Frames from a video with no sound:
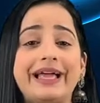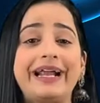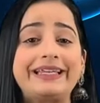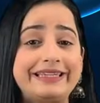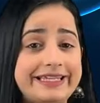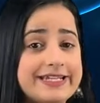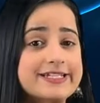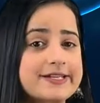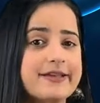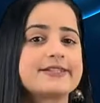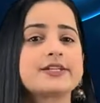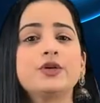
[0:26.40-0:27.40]
that these
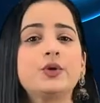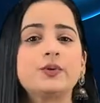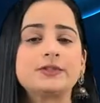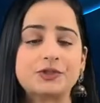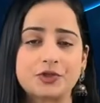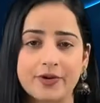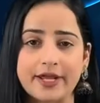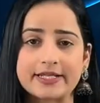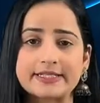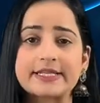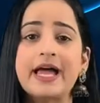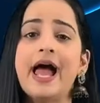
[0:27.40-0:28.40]
lesser-known
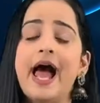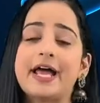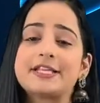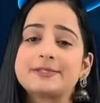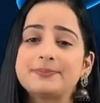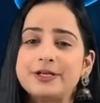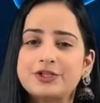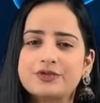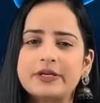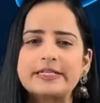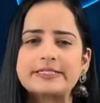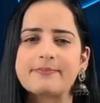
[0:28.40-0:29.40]
strains and
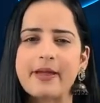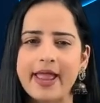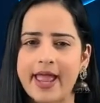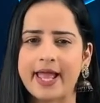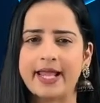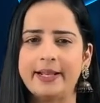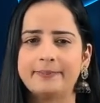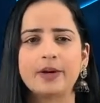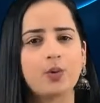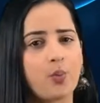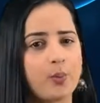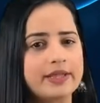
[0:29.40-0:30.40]
species may help
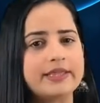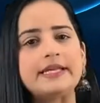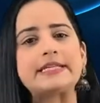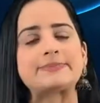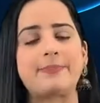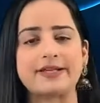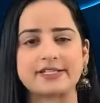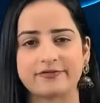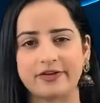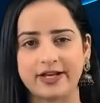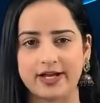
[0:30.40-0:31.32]
with these specific